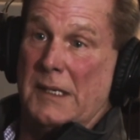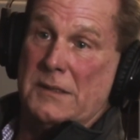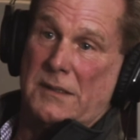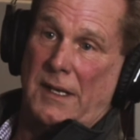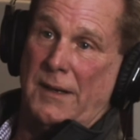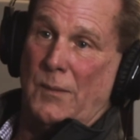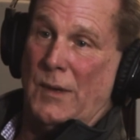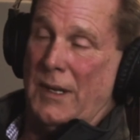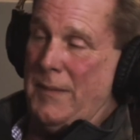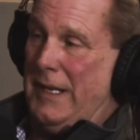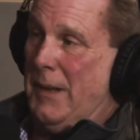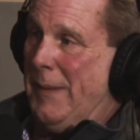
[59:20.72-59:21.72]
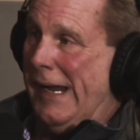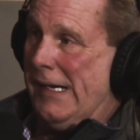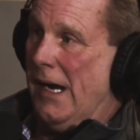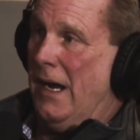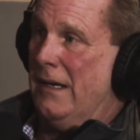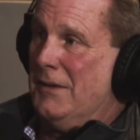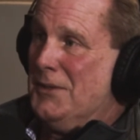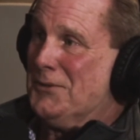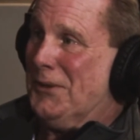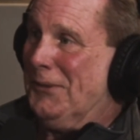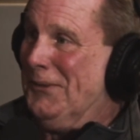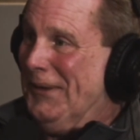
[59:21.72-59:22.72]
Because they didn't want to be the bad guy.
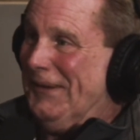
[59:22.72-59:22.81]
So,